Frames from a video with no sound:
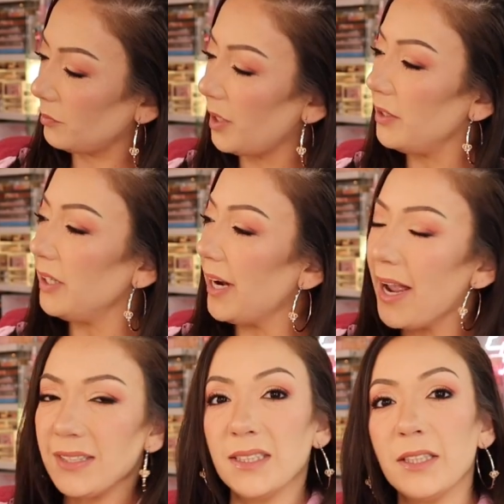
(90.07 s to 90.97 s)
And then it
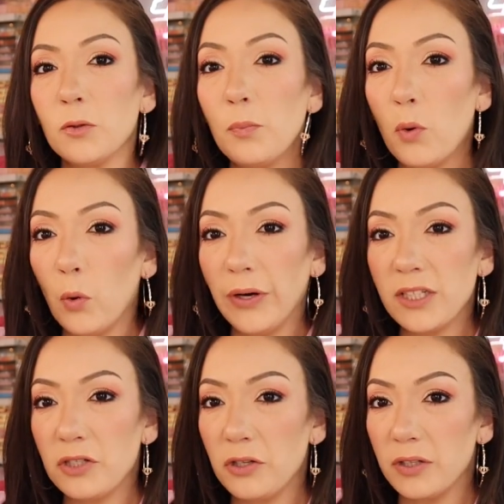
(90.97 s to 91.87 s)
has a little
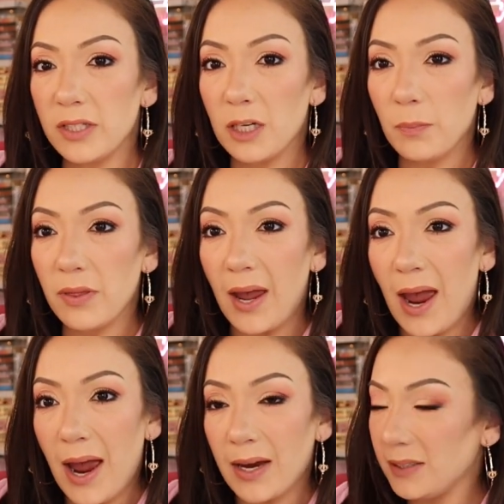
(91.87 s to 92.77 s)
point to the tip of the
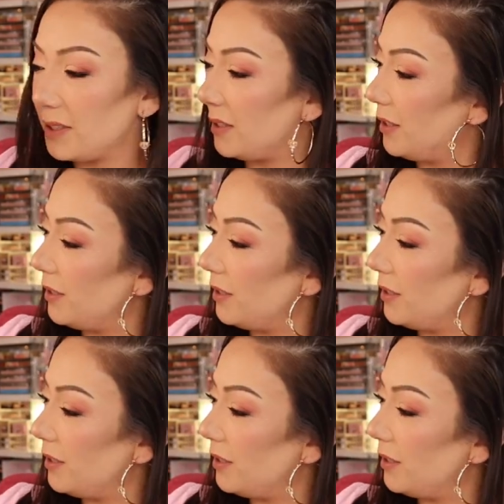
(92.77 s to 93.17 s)
hat.